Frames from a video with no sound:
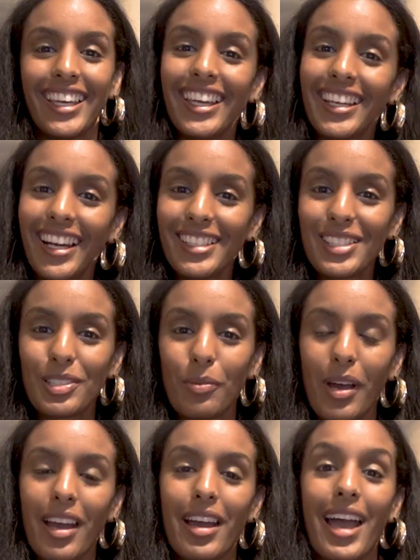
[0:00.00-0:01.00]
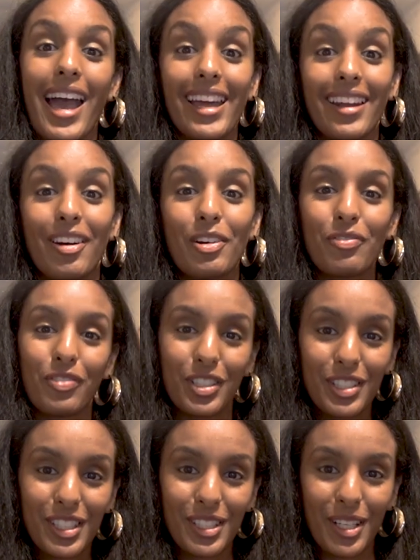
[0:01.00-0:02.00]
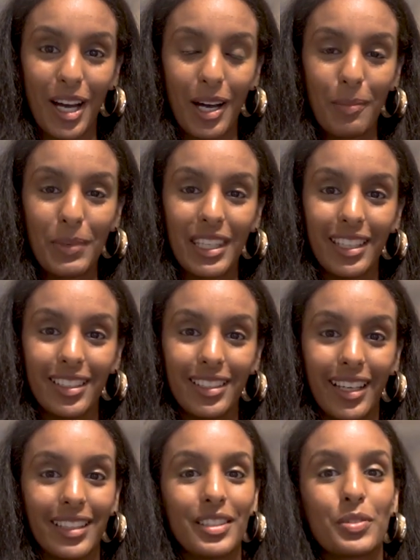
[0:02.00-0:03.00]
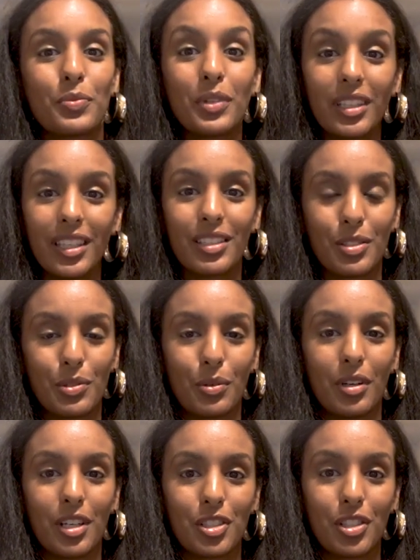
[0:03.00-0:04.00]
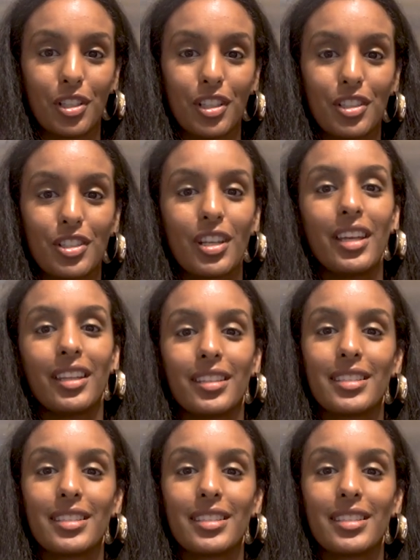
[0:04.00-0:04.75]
Hey guys, so we're at our first stop here at this really historic church, the